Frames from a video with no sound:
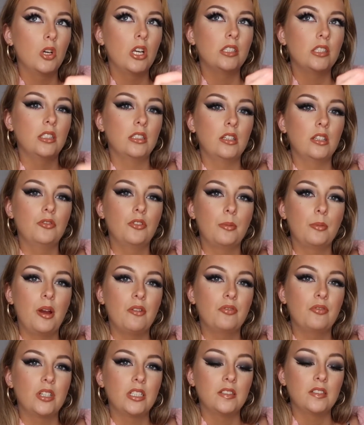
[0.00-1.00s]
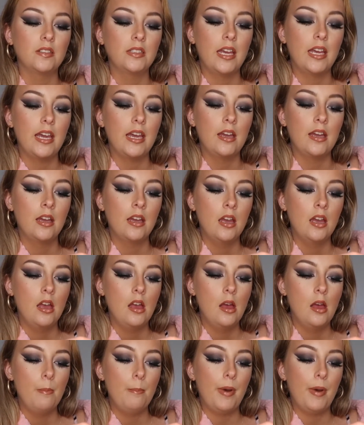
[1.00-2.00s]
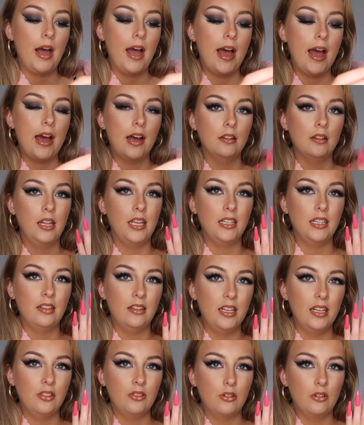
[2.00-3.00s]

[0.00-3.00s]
I've done it for my first set, but I like the length